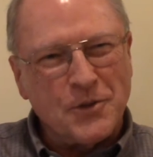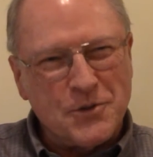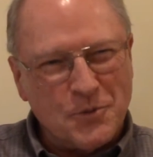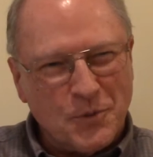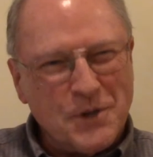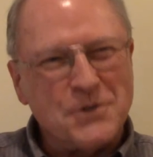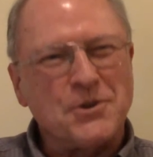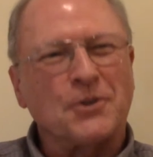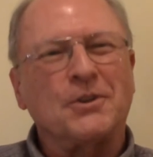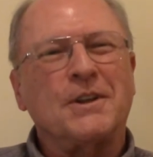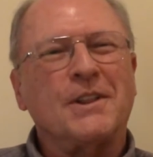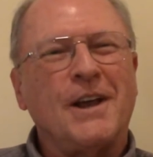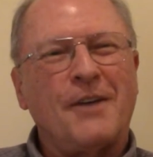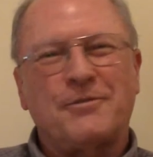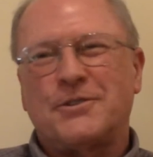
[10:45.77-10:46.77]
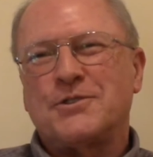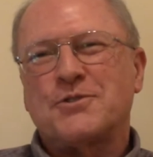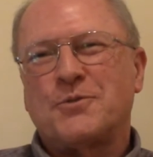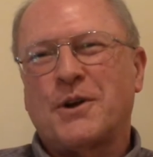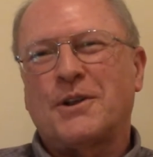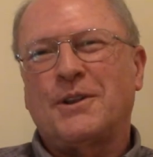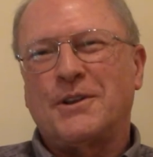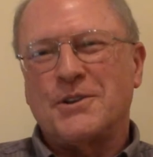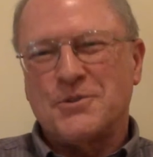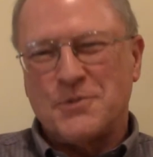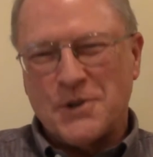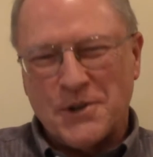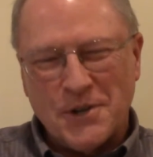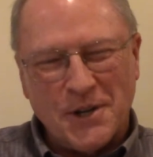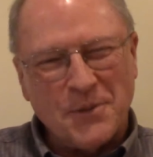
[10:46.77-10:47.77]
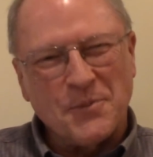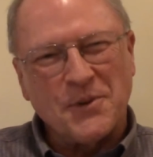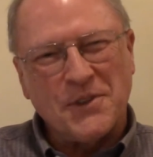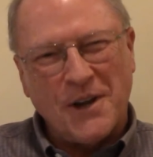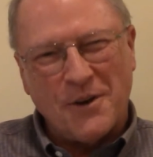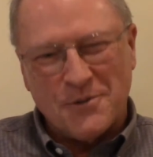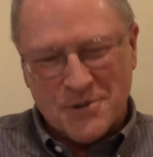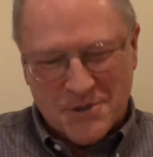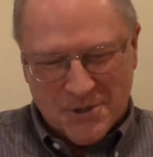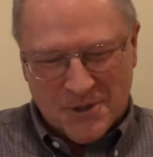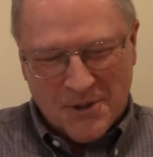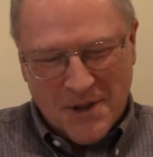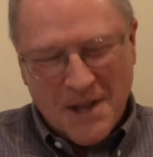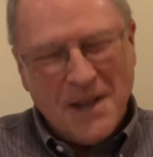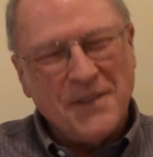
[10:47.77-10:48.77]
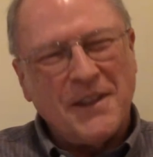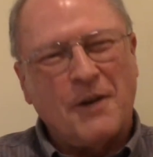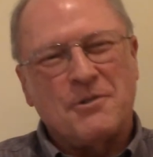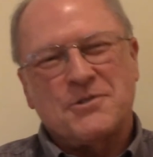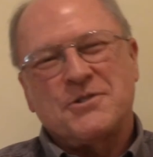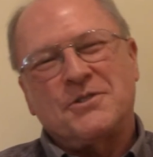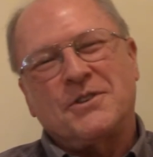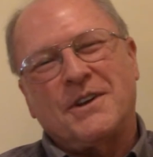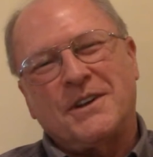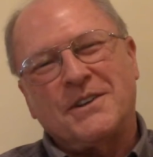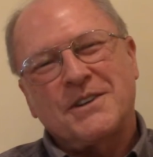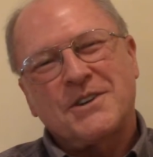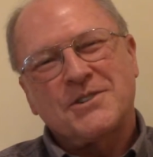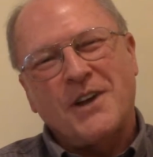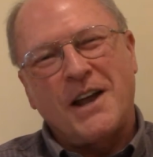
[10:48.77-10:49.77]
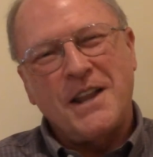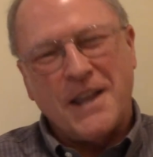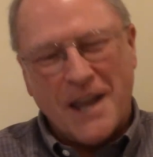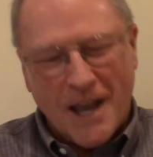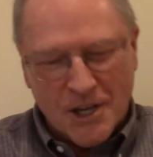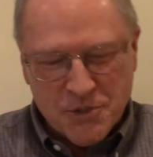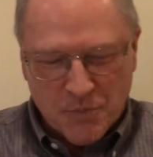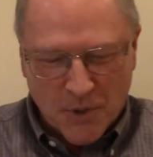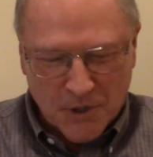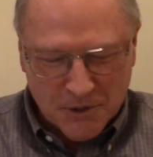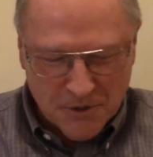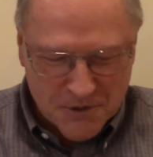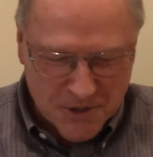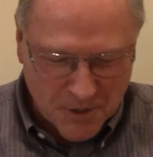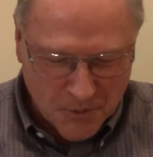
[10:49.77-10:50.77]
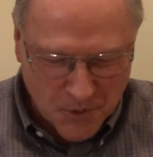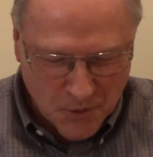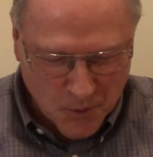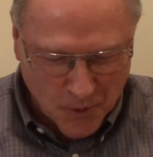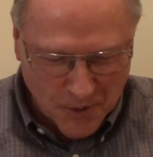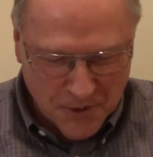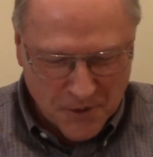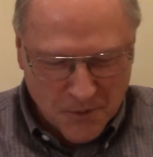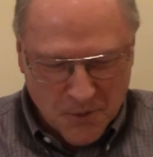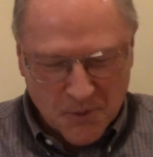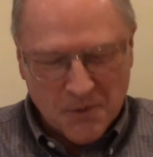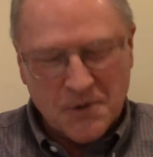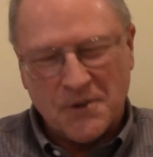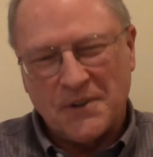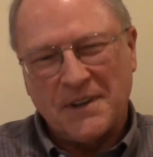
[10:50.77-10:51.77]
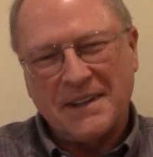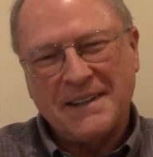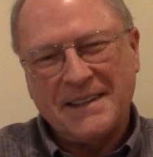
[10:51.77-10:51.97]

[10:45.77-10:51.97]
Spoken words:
we certainly left as quickly as we could, but that was an exciting aspect of some of the work that we were doing.